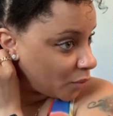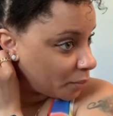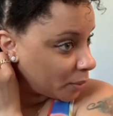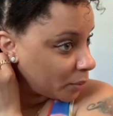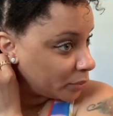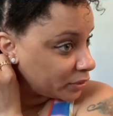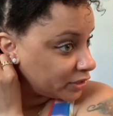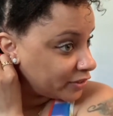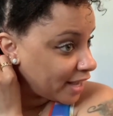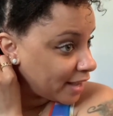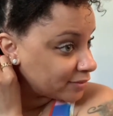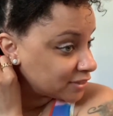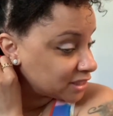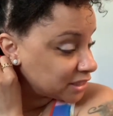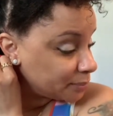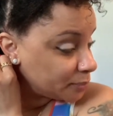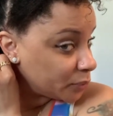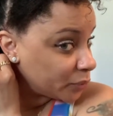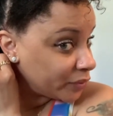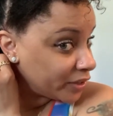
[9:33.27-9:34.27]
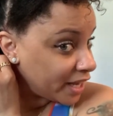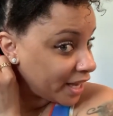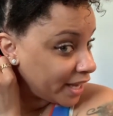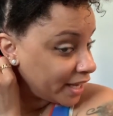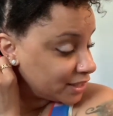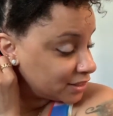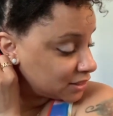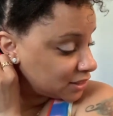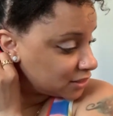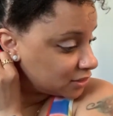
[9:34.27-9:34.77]
But when you have slippery
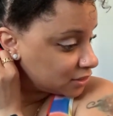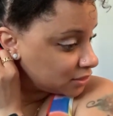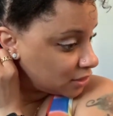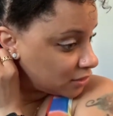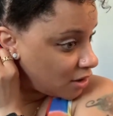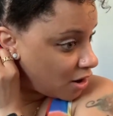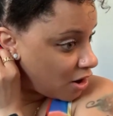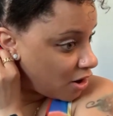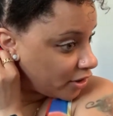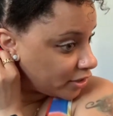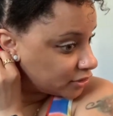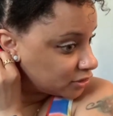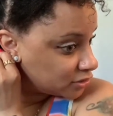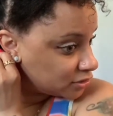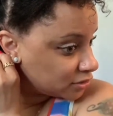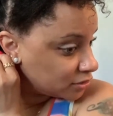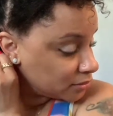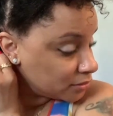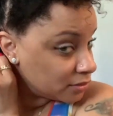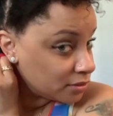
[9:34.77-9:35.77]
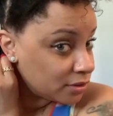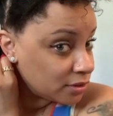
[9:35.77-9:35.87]
hands, it's hard to do.